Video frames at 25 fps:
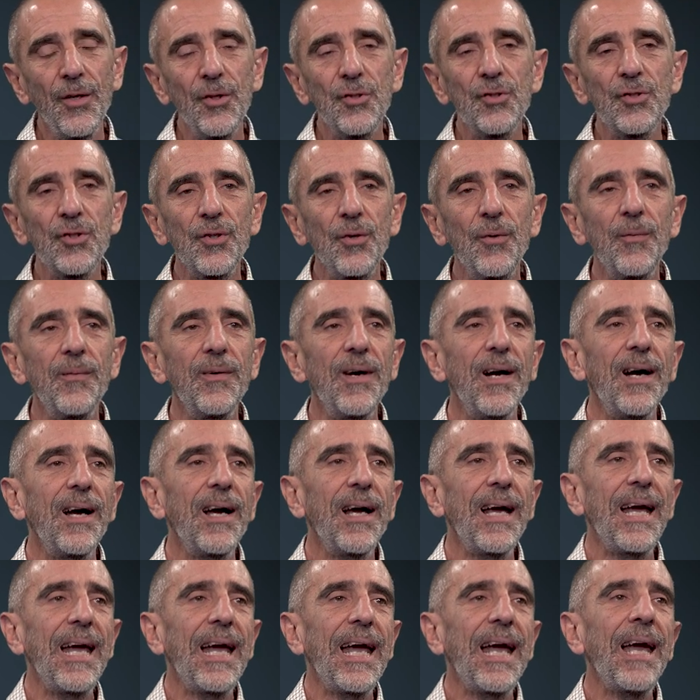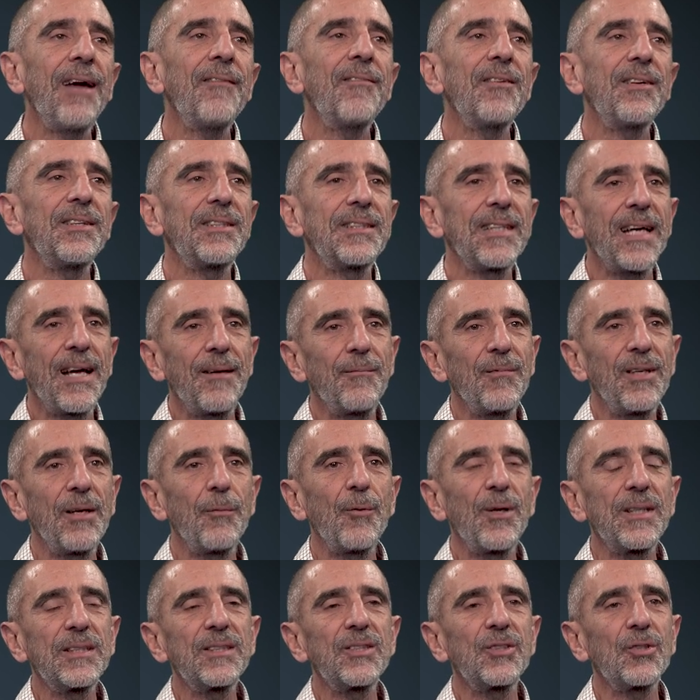So every time there
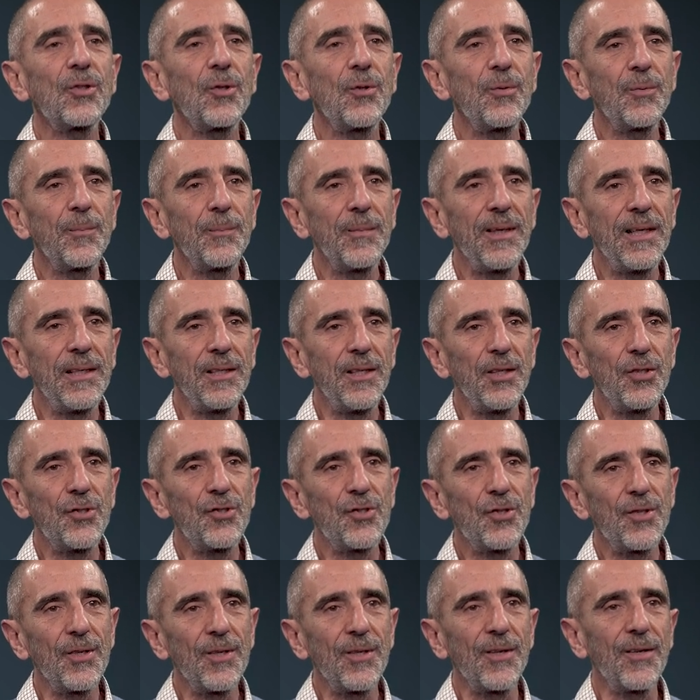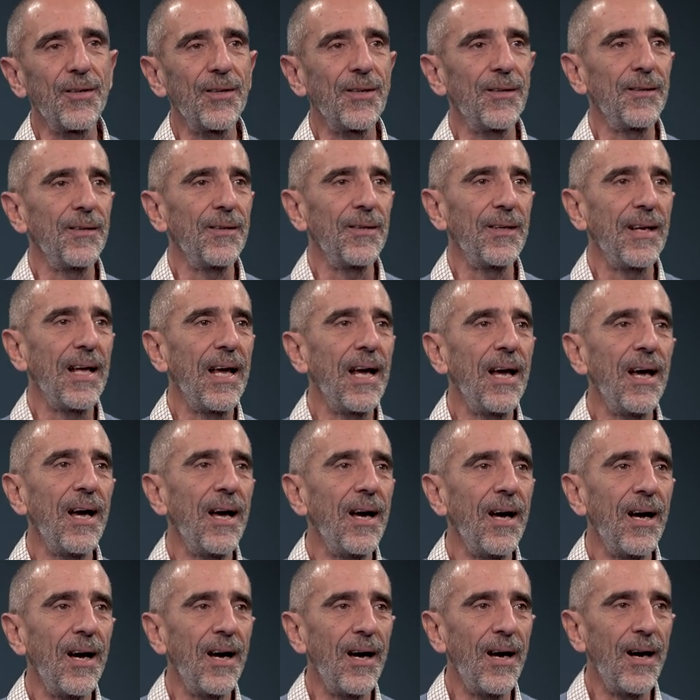were so many children,
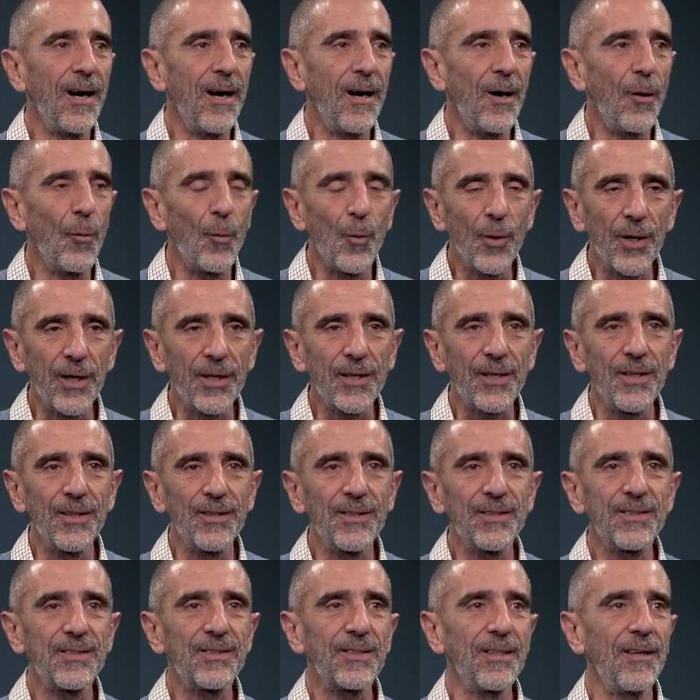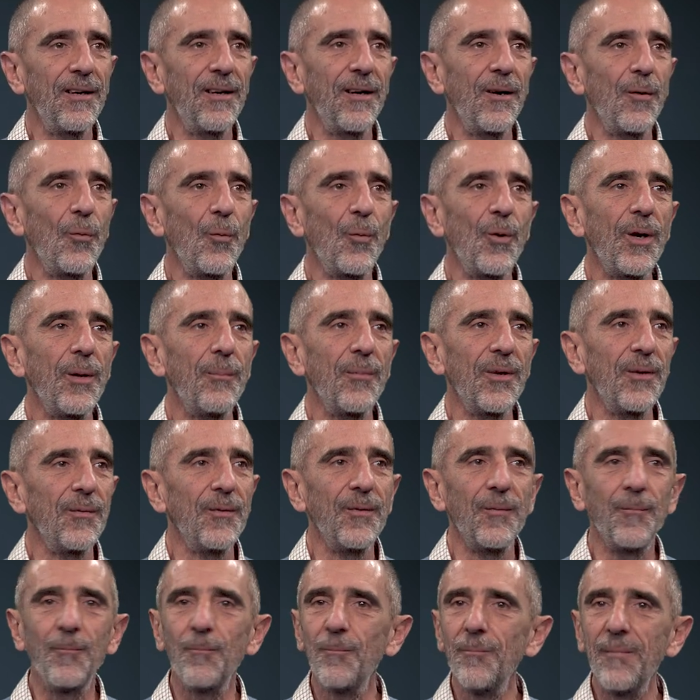uh, workers, uh,
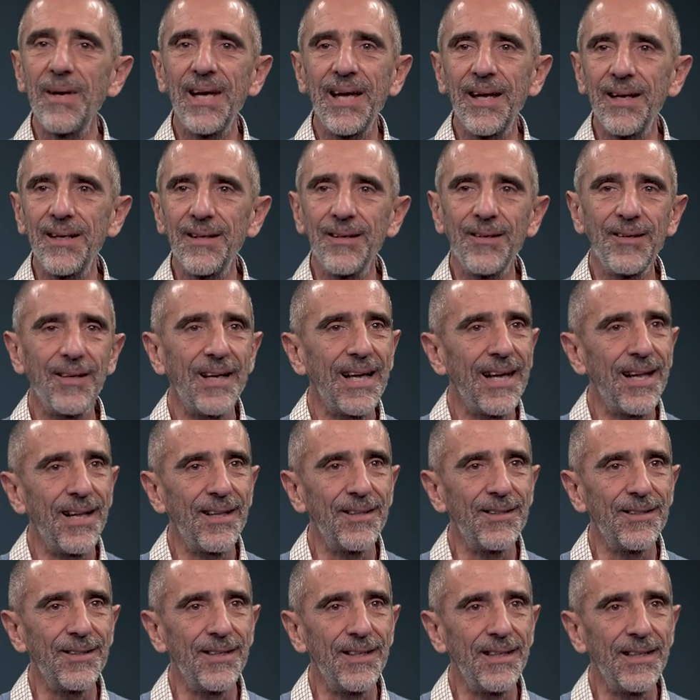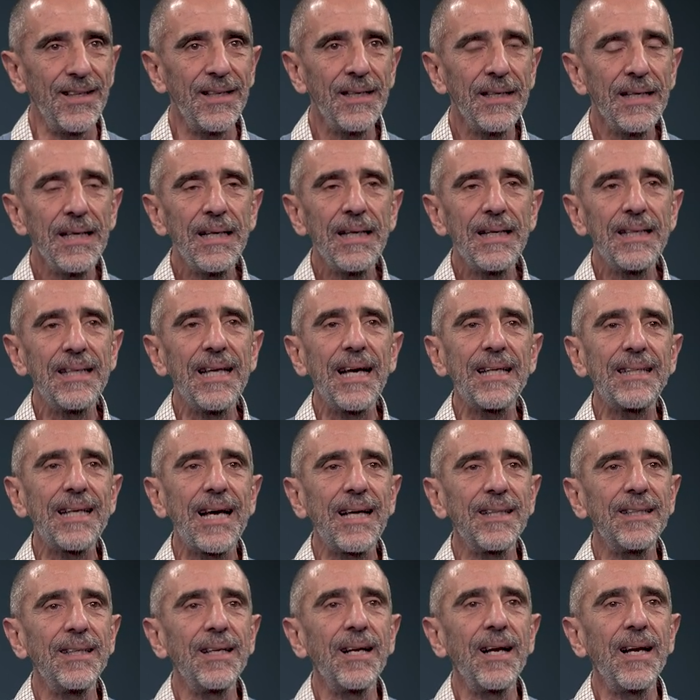women, men, elderly that
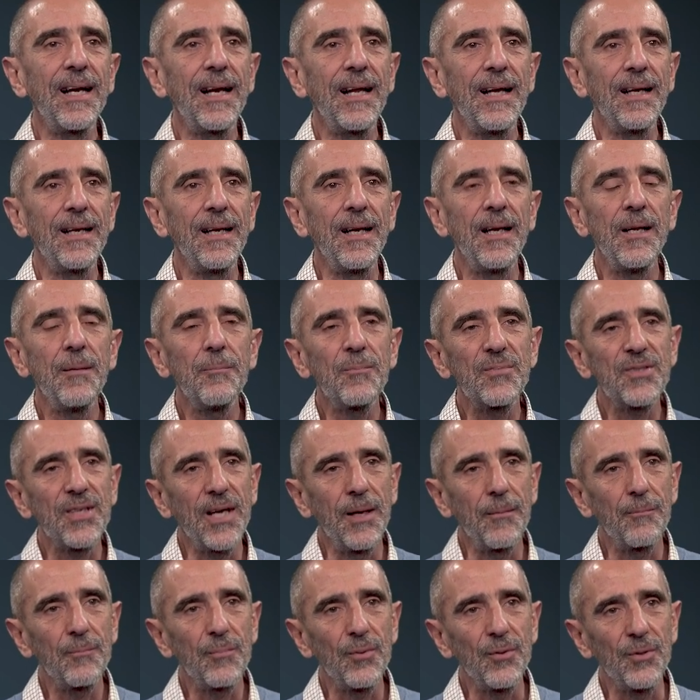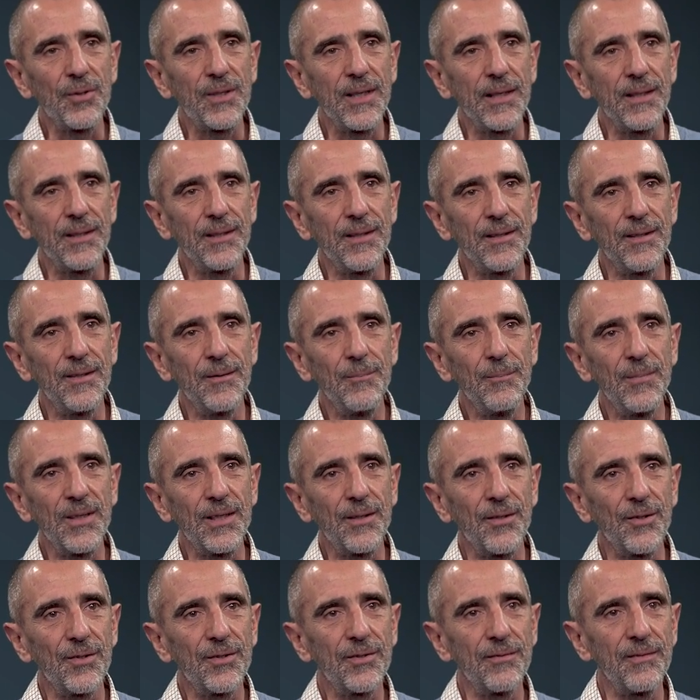had their limbs amputated
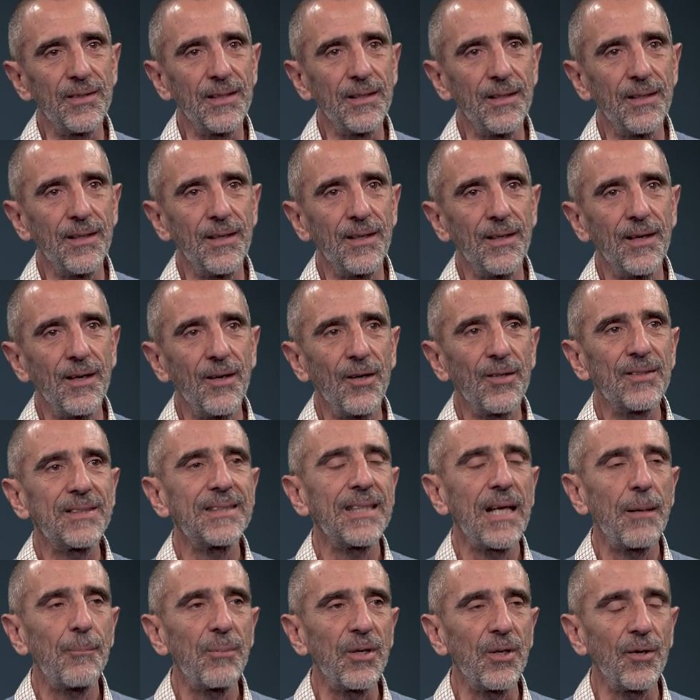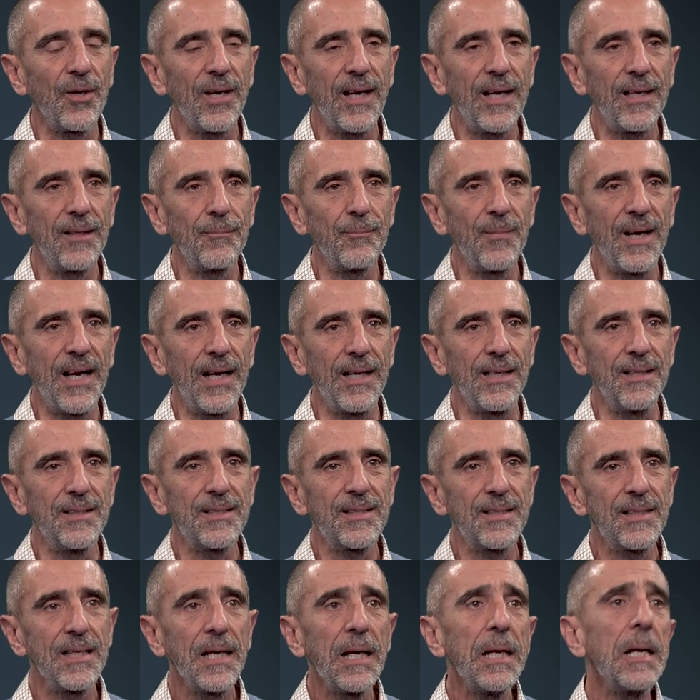because of the stepping on
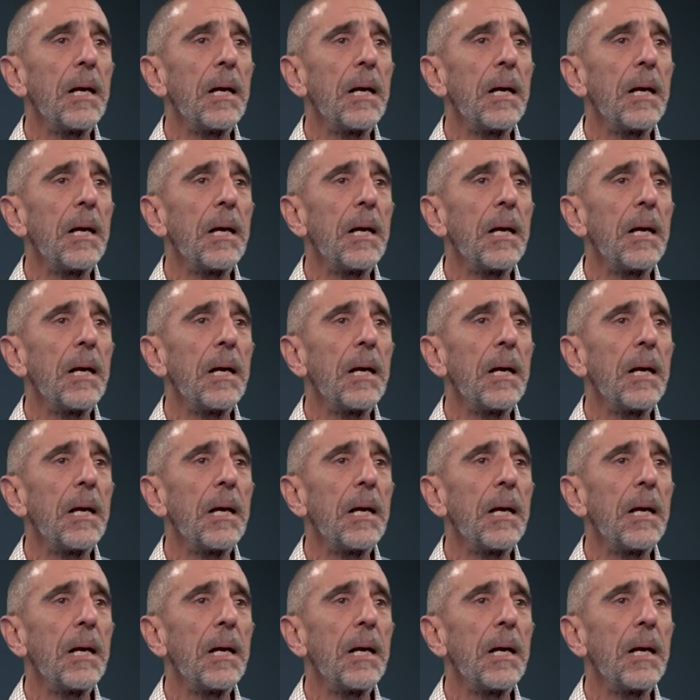landmines